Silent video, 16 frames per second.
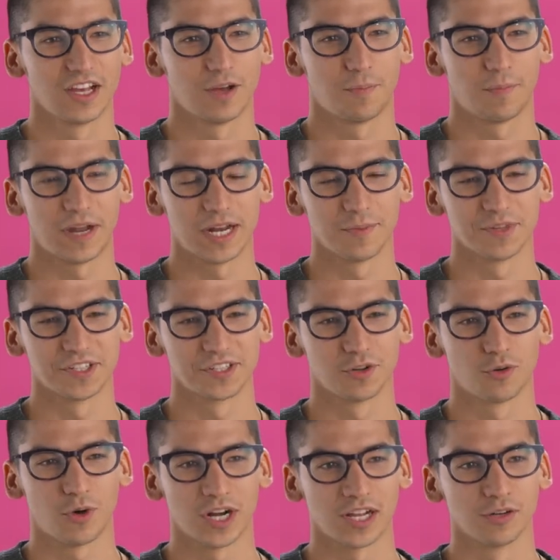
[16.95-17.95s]
My name is
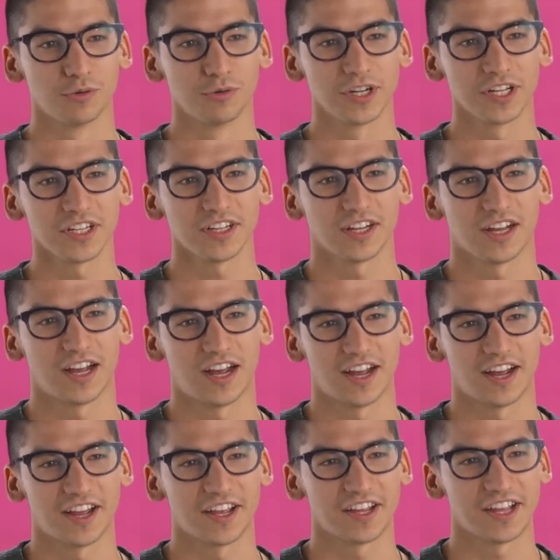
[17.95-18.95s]
JuanAljure.
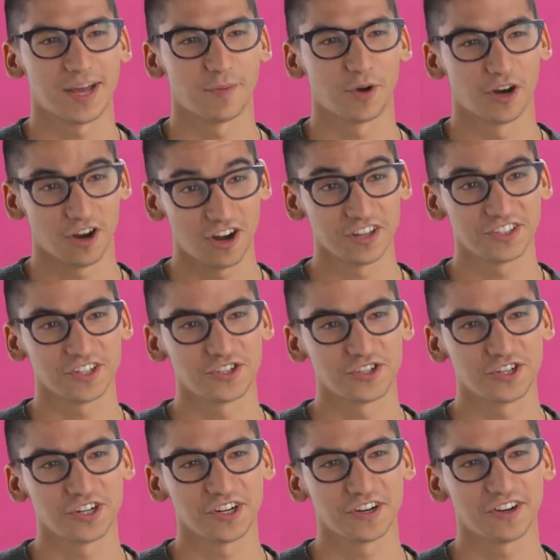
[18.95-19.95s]
I am a cost
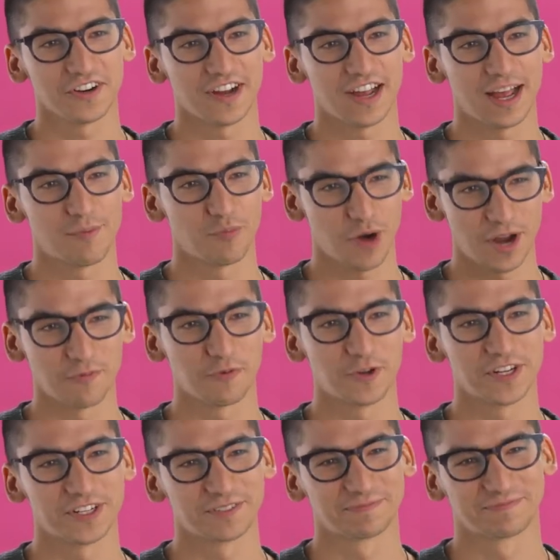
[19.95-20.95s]
engineer at Pratt &
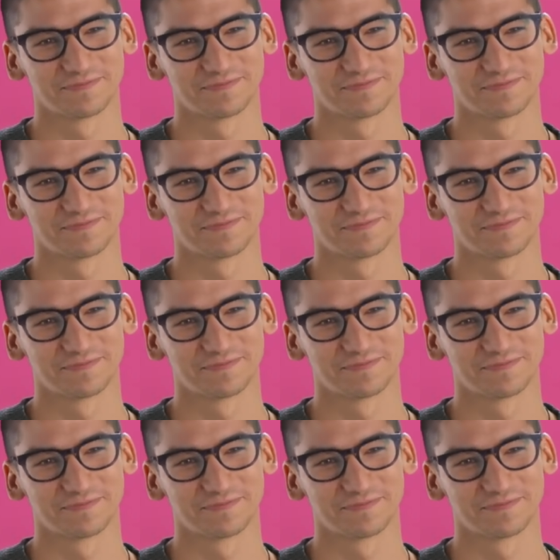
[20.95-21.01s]
Whitney.